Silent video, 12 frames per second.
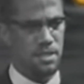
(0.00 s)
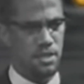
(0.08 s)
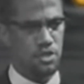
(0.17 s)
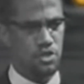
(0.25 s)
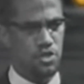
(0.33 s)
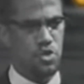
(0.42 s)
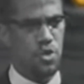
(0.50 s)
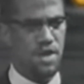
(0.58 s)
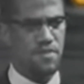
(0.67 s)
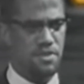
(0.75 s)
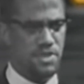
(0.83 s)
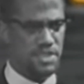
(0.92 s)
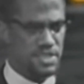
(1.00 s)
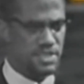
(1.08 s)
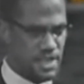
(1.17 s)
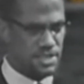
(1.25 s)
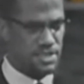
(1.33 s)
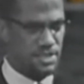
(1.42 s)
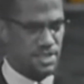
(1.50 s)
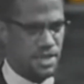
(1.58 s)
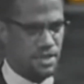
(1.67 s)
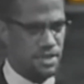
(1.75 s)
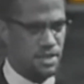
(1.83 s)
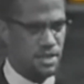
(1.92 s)
to do whatever is
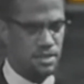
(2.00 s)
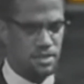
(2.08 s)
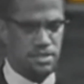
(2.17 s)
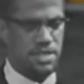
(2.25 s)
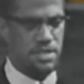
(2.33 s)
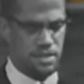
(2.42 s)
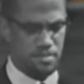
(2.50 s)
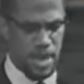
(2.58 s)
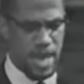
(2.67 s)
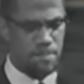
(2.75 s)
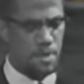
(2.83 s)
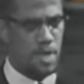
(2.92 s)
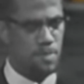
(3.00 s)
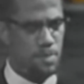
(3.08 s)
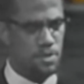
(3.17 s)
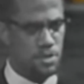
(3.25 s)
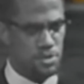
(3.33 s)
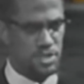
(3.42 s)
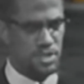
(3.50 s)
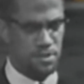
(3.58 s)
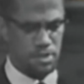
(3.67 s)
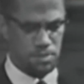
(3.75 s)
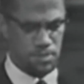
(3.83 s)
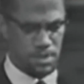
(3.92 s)
necessary to see that black people do
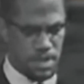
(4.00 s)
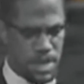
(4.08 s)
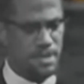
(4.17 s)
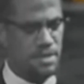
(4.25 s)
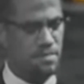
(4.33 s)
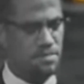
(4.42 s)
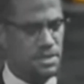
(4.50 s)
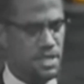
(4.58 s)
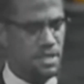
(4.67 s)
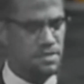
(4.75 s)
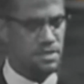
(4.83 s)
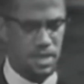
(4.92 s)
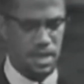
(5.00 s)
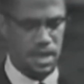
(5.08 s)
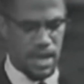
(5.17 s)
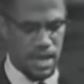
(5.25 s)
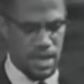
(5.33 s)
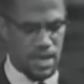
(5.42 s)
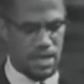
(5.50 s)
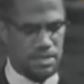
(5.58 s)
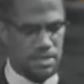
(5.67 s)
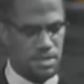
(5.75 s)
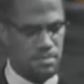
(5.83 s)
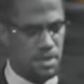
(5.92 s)
something to protect themselves, I
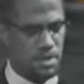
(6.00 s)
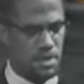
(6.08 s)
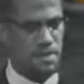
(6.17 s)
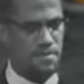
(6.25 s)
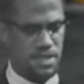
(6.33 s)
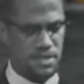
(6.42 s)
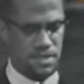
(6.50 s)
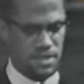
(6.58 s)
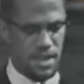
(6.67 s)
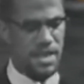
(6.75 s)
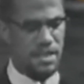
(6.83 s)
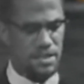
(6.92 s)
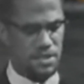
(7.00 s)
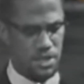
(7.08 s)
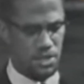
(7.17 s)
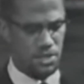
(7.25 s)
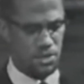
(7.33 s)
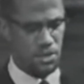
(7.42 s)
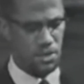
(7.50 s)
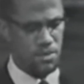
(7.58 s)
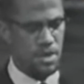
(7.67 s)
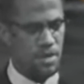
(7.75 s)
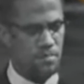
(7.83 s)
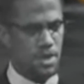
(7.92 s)
honestly believe that the day that they do,
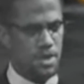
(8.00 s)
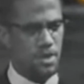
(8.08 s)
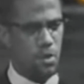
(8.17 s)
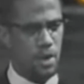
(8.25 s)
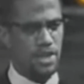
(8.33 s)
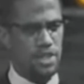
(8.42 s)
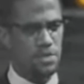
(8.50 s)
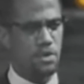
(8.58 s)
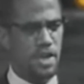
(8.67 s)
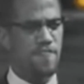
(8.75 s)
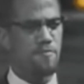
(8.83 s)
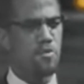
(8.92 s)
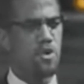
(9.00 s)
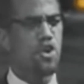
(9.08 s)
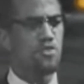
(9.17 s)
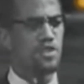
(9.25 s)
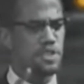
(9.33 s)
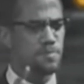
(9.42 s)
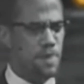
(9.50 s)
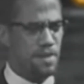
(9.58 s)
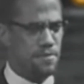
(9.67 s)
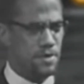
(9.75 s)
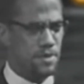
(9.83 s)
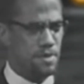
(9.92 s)
many whites will have more
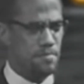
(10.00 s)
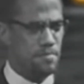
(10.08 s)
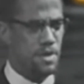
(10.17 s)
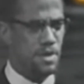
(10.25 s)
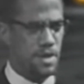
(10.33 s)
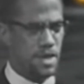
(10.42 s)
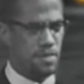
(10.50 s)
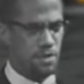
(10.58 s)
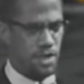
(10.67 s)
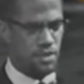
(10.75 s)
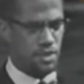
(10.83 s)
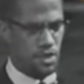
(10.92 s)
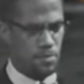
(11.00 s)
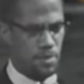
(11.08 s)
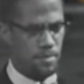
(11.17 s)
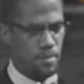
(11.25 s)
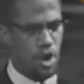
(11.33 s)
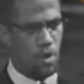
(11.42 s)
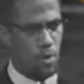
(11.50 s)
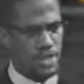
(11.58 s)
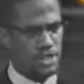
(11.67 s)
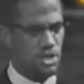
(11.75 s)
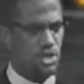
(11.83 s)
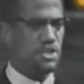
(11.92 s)
respect for them, and that there'll be more
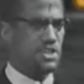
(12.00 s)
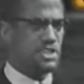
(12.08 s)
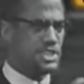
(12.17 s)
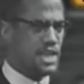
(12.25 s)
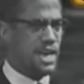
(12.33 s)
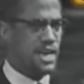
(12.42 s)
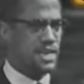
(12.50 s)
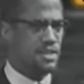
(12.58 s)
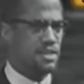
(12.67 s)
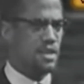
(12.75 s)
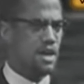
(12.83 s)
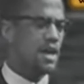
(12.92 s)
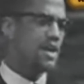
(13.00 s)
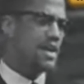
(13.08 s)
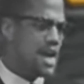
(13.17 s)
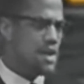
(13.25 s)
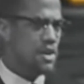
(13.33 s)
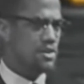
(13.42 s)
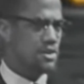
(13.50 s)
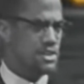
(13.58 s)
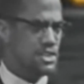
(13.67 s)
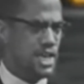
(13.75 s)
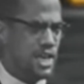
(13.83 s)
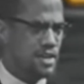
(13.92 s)
whites on their side than are now on
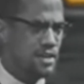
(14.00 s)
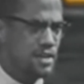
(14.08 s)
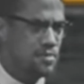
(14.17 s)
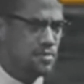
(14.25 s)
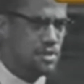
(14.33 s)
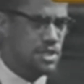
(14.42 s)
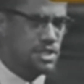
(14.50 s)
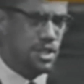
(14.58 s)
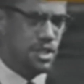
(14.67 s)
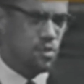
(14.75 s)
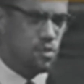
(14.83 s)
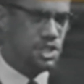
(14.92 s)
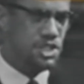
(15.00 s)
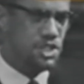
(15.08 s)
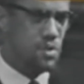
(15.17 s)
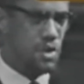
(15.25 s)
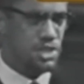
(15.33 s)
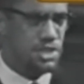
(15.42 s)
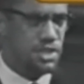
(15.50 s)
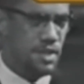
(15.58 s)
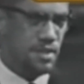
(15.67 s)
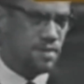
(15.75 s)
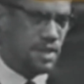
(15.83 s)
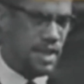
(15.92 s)
their side with these little wishy-washy
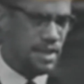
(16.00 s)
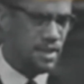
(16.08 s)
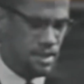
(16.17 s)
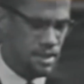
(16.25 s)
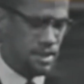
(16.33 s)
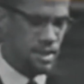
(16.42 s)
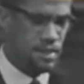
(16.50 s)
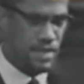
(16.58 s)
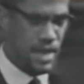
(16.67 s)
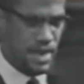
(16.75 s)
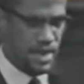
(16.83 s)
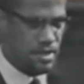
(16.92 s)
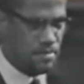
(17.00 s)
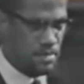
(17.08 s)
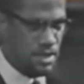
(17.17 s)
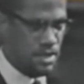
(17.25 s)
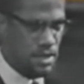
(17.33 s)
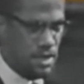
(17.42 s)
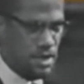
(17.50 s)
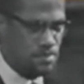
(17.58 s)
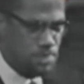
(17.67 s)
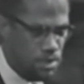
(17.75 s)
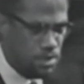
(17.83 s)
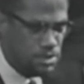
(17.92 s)
love thy enemy
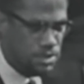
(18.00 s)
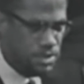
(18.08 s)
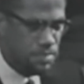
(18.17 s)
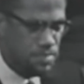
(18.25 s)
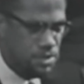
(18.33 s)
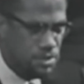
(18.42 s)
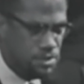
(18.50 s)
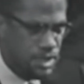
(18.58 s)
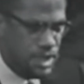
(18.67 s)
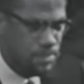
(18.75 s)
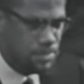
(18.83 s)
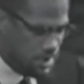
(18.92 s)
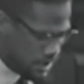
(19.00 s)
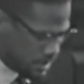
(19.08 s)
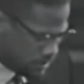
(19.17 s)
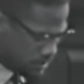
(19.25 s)
approach that they've been using up to now.